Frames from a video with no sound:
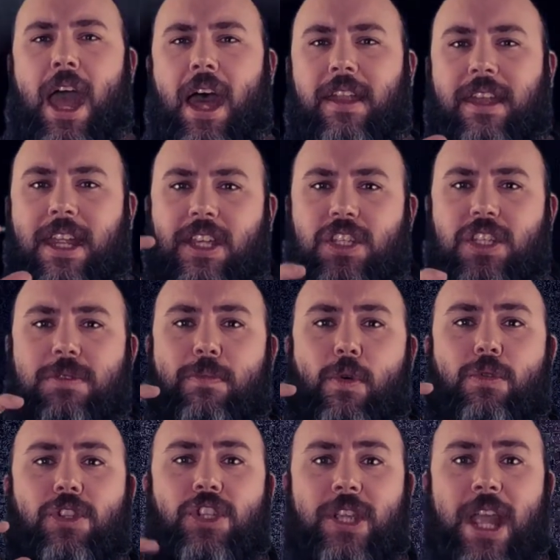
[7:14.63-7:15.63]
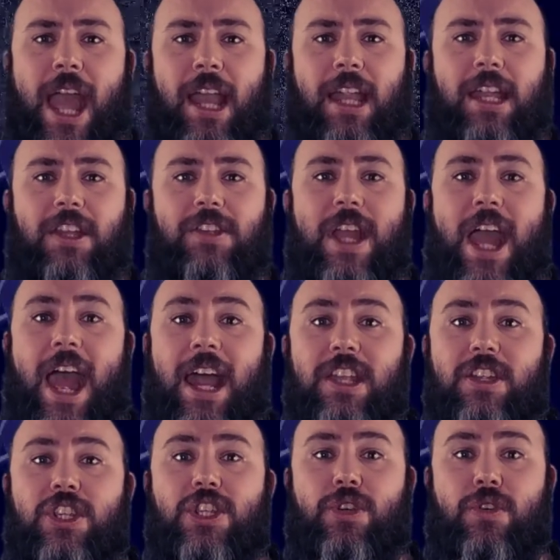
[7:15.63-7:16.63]
and this small challenge and
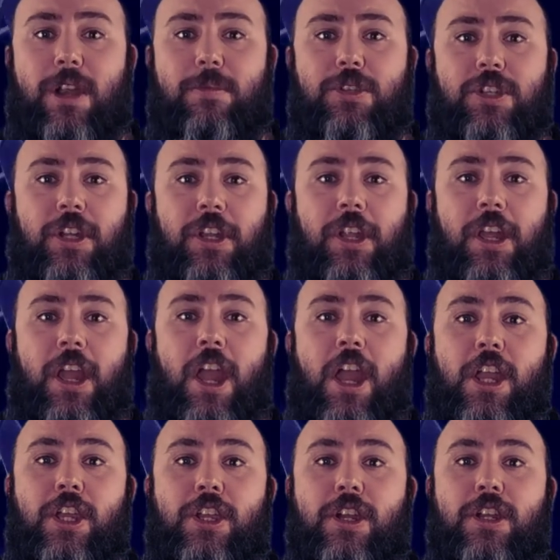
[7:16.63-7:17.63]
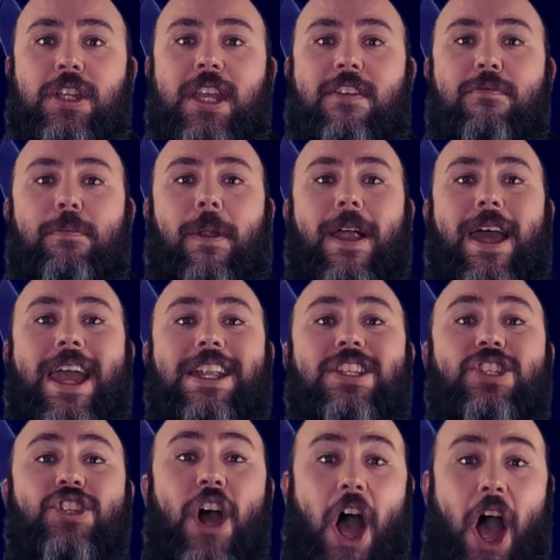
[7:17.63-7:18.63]
description could give players
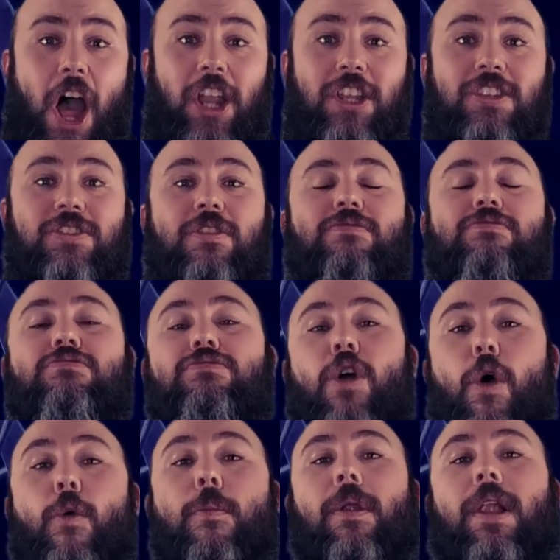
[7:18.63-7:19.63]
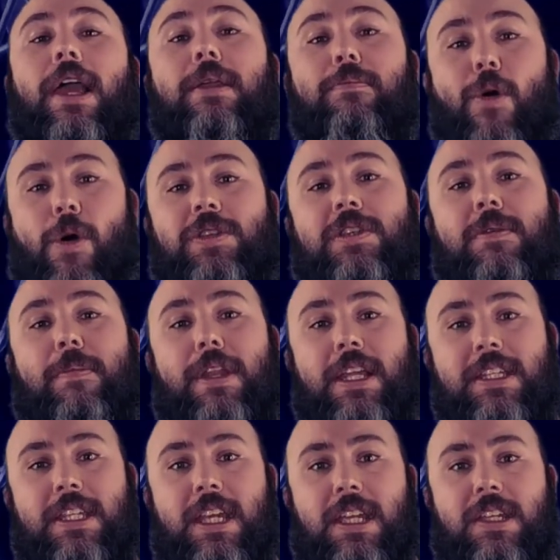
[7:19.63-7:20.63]
tons of roleplay
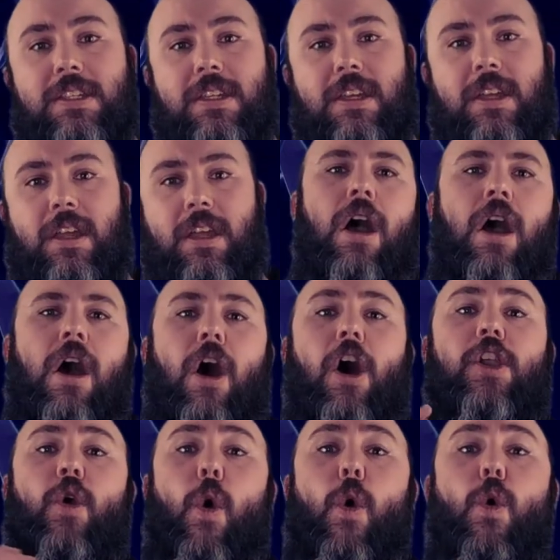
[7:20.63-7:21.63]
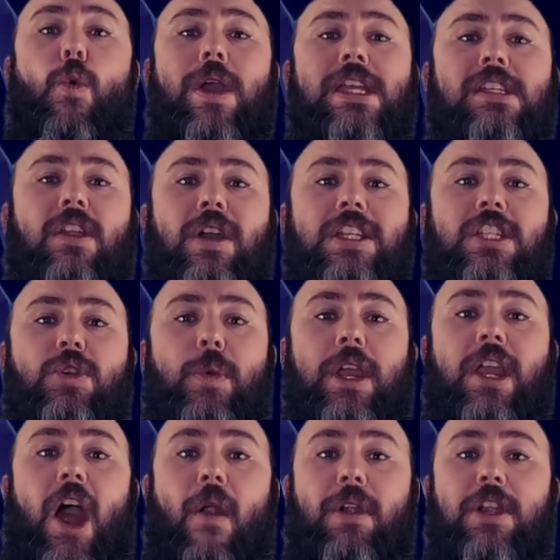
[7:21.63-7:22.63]
possibilities. I always like to
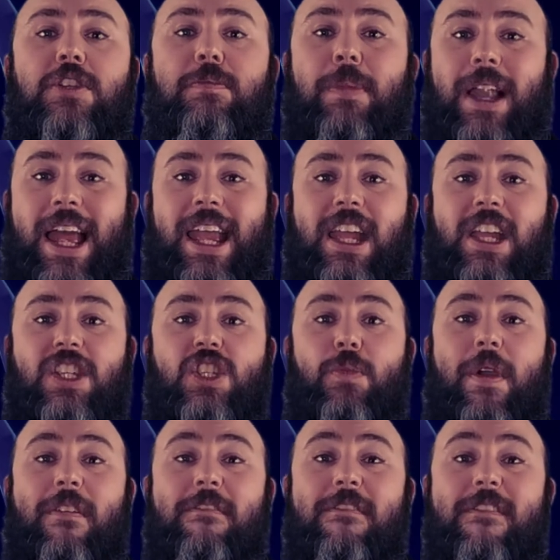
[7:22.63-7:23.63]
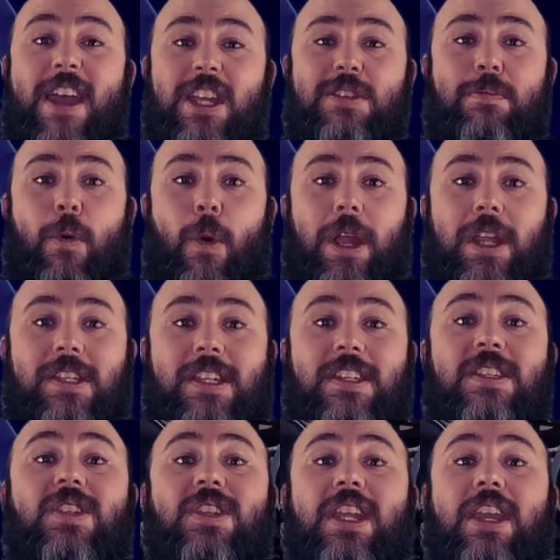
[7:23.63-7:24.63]
encourage players to invest points
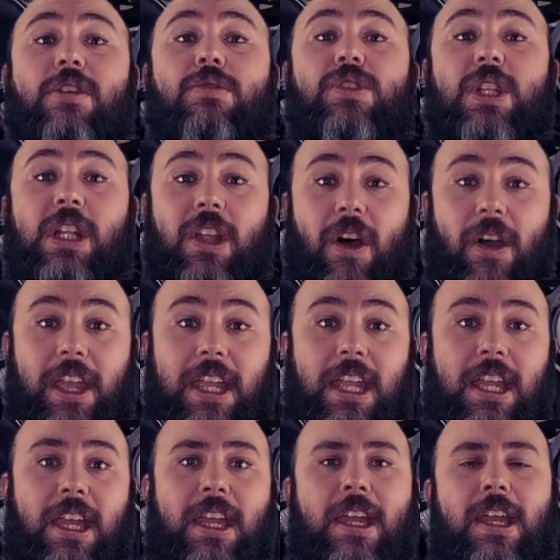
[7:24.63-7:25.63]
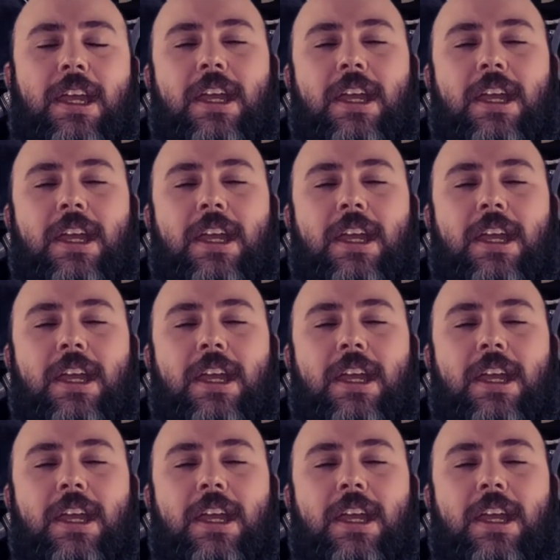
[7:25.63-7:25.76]
in skills like